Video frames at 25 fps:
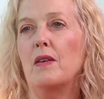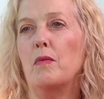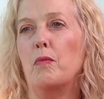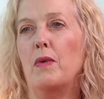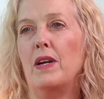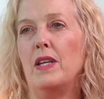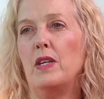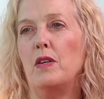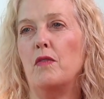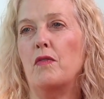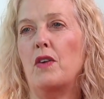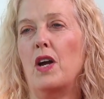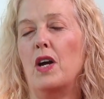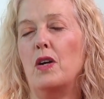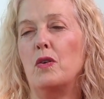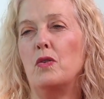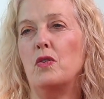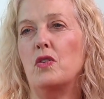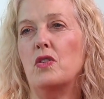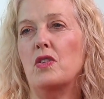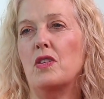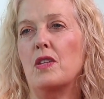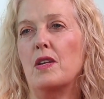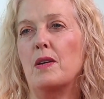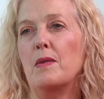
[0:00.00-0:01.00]
when you've
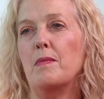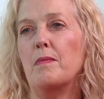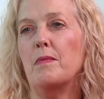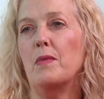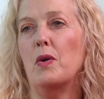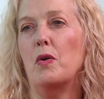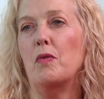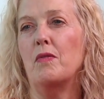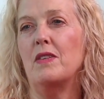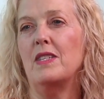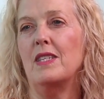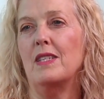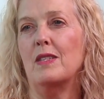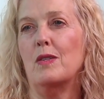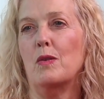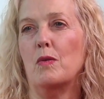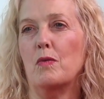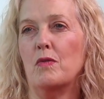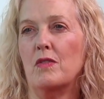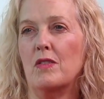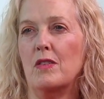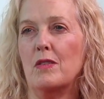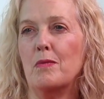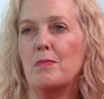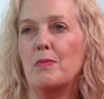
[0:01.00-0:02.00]
coached them, or is it sort
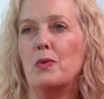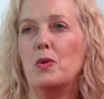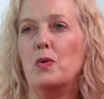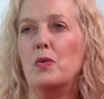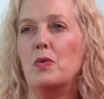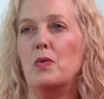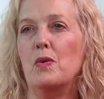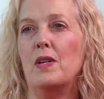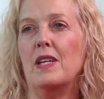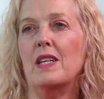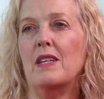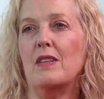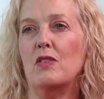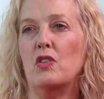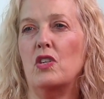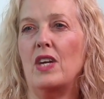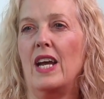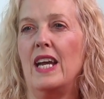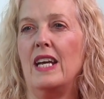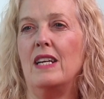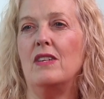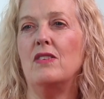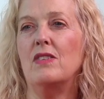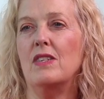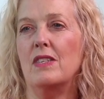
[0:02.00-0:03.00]
of small little
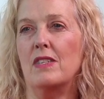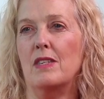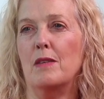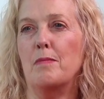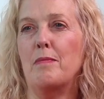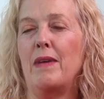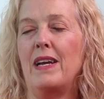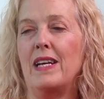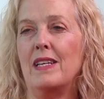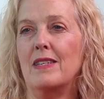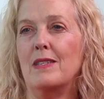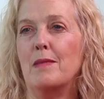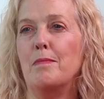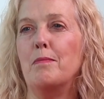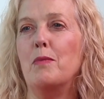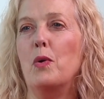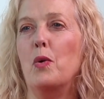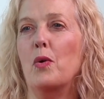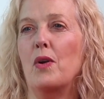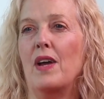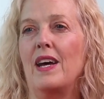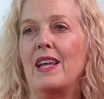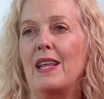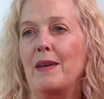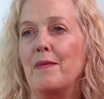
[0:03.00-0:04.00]
changes that makes them
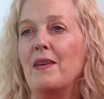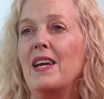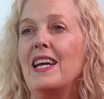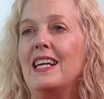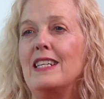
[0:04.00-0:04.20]
more like them?